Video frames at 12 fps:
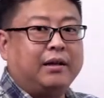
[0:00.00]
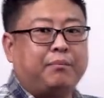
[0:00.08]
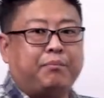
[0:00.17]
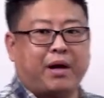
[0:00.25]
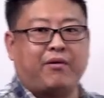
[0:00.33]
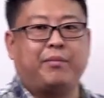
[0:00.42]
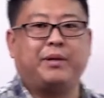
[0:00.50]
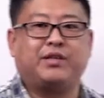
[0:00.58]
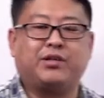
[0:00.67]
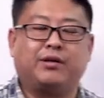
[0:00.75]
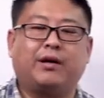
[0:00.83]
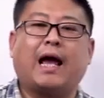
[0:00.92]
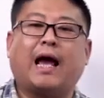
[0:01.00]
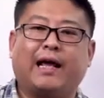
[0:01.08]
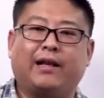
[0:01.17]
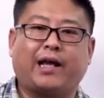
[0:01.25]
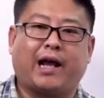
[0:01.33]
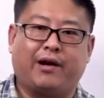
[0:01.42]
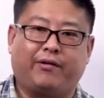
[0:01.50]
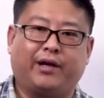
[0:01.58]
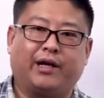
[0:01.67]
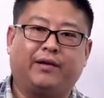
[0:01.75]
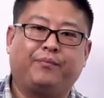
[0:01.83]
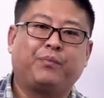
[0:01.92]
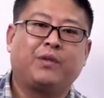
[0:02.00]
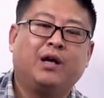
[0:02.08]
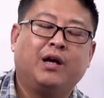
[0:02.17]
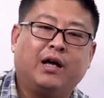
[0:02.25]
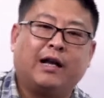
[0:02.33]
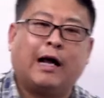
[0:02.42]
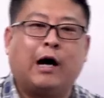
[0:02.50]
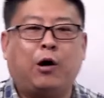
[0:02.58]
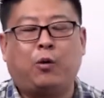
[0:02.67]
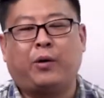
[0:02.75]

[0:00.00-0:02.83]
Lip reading: perimeter and area. Now,